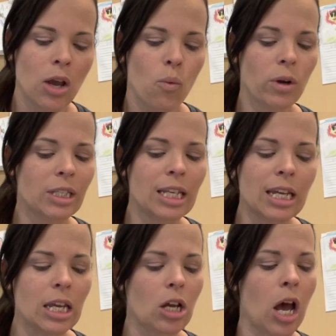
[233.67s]
We're
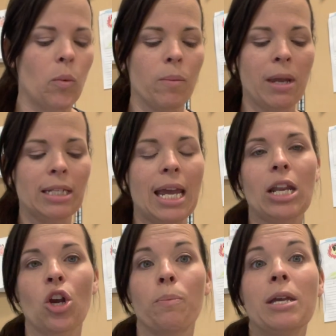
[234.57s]
seeking God, we're
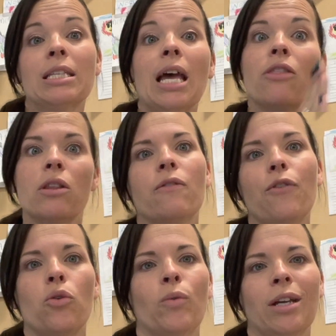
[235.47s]
maintaining our peace, and then the
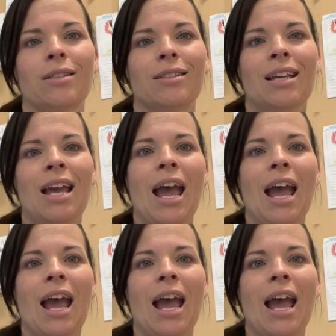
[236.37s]
phone rings,